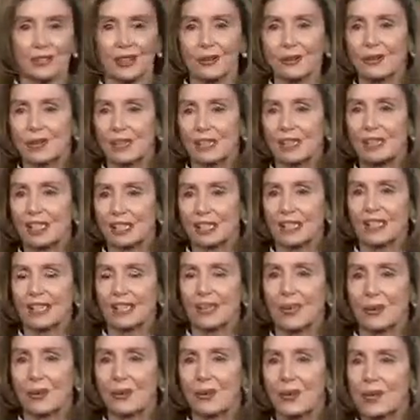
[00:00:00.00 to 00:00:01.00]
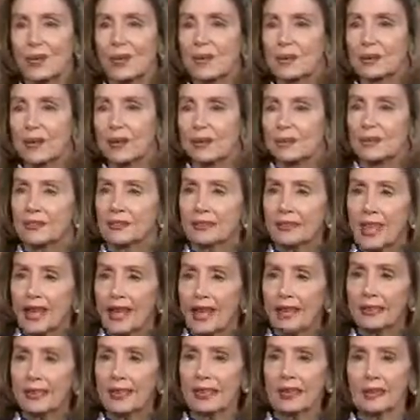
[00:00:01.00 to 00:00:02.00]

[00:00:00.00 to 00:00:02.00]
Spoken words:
than Richie Neal. That